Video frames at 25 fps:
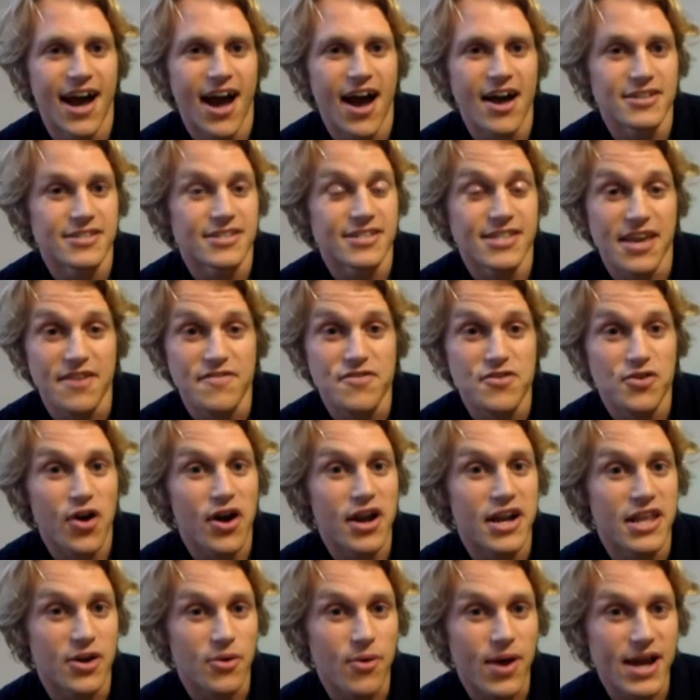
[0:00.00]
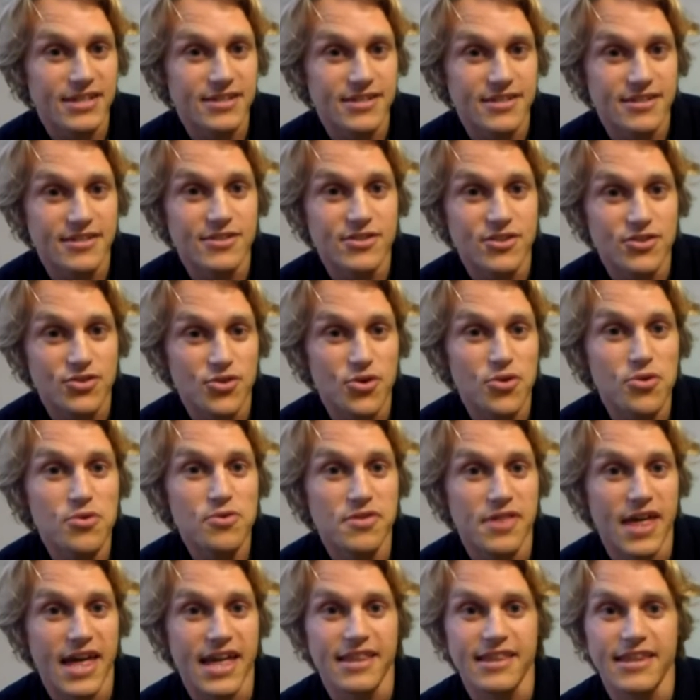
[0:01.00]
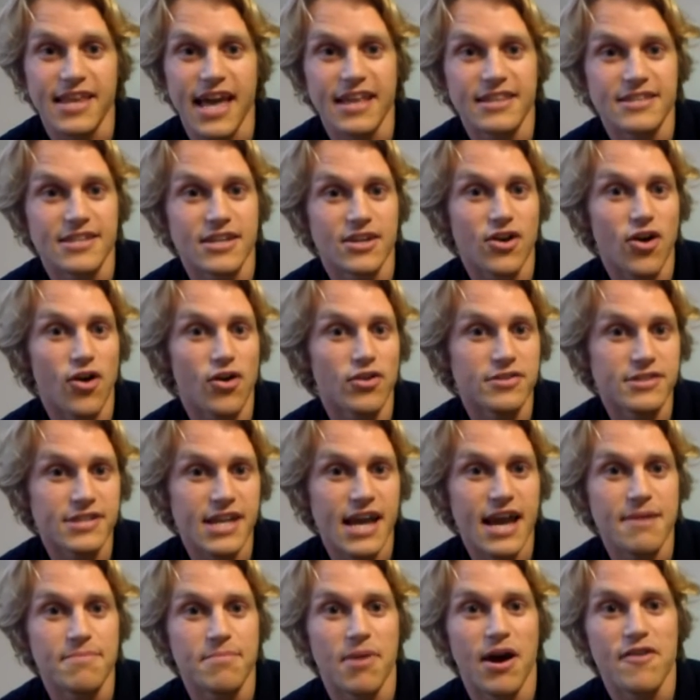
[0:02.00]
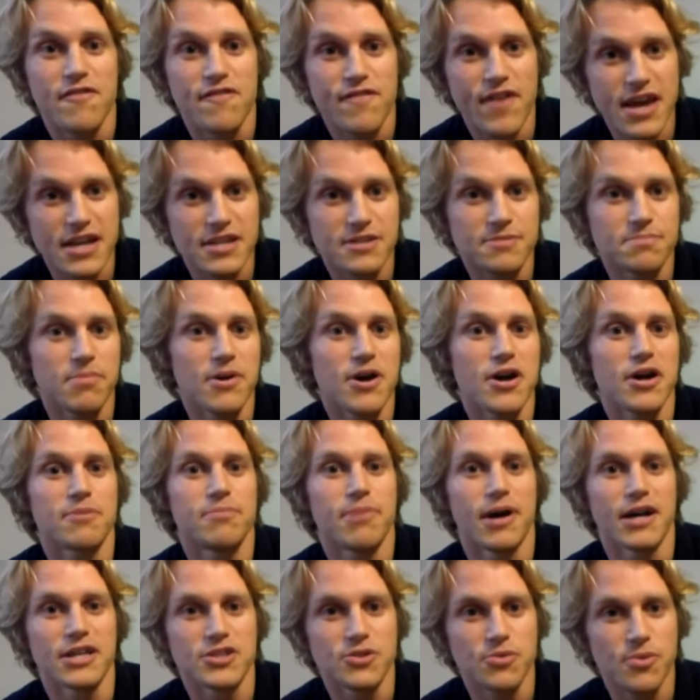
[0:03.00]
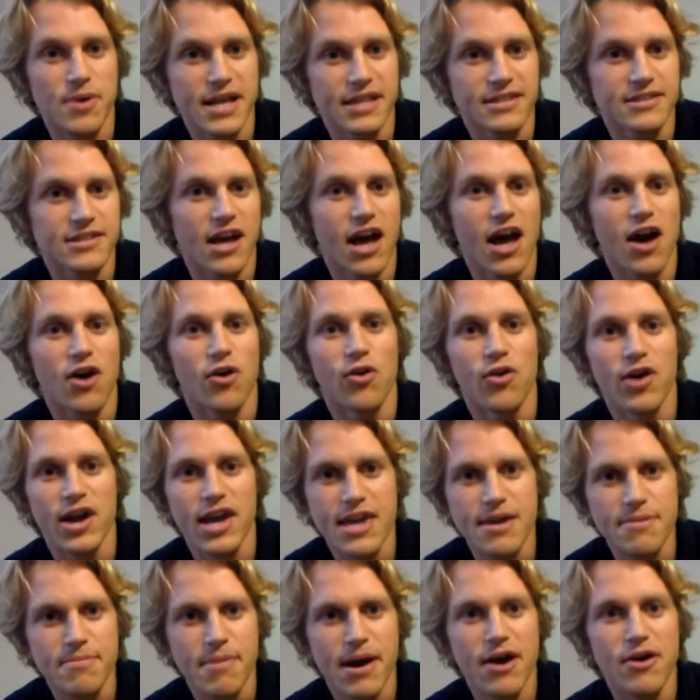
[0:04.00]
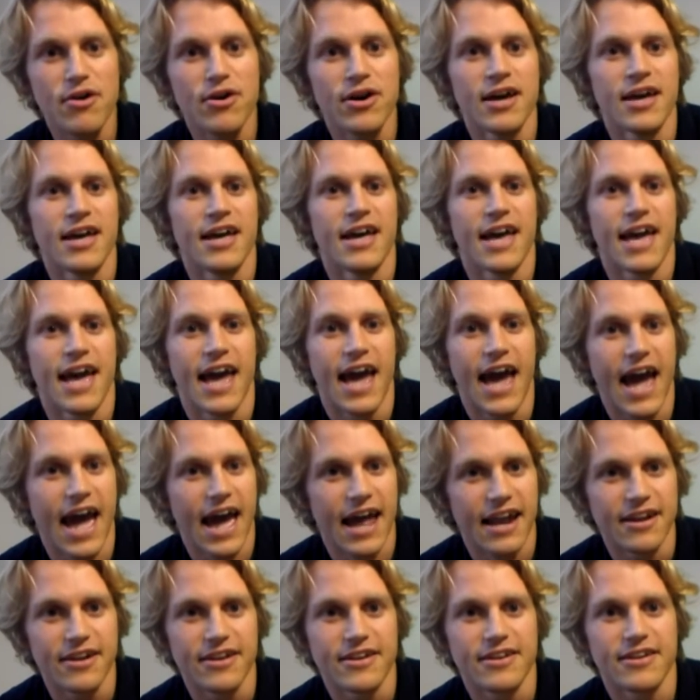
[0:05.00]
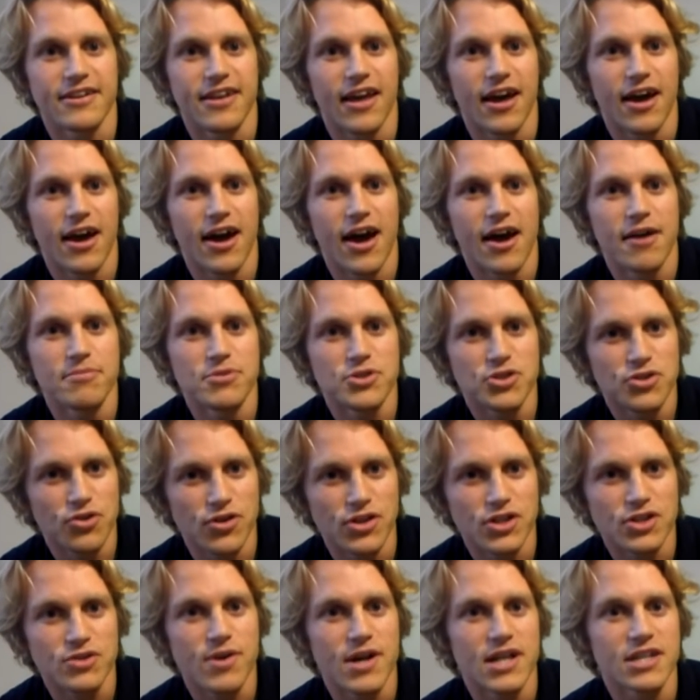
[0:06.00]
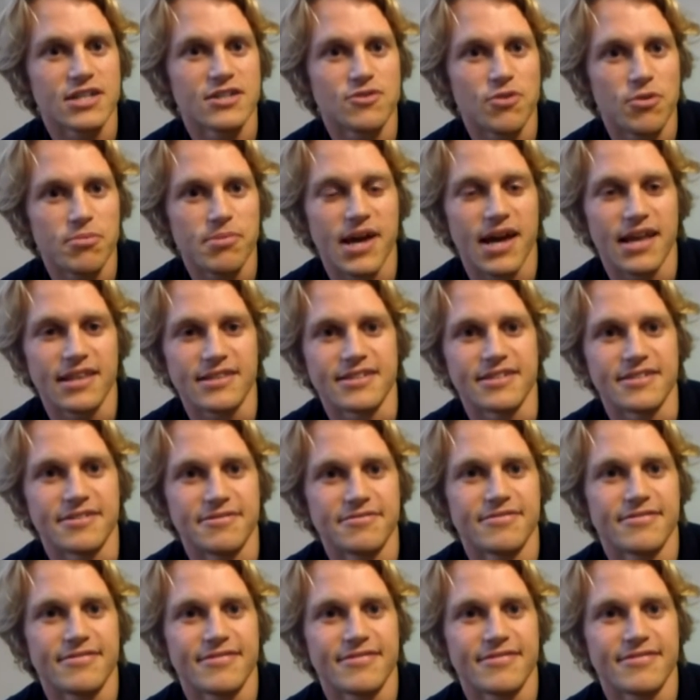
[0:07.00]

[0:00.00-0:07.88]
I should say, if you've got any questions at all, then get in contact by Facebook, by Twitter, or email and i'm sure those questions will be answered.